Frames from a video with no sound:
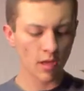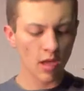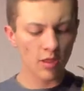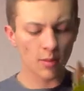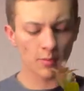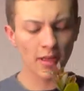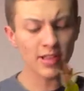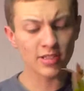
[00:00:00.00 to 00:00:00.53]
The
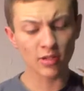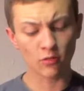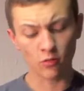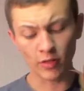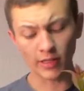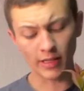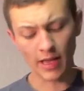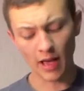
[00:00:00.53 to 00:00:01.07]
plants are
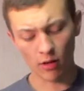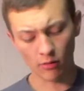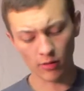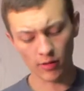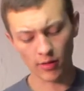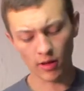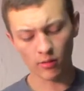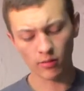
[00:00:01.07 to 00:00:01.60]
really healthy
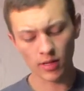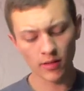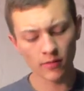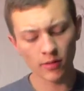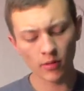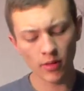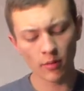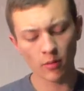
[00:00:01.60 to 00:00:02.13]
though. Even
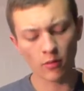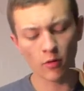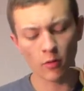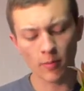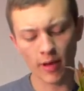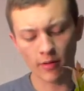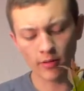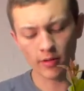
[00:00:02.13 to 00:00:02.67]
though they were root
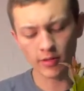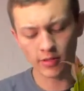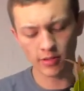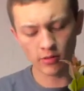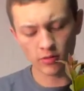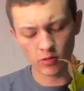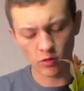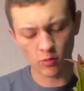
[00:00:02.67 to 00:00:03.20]
bound, they're still
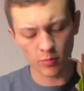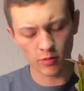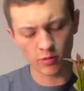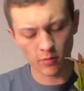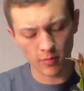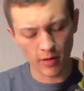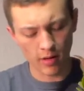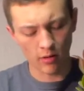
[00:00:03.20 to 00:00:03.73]
super,
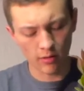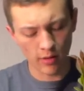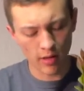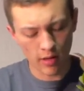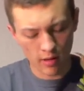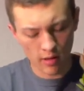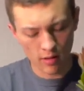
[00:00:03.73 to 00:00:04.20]
super healthy.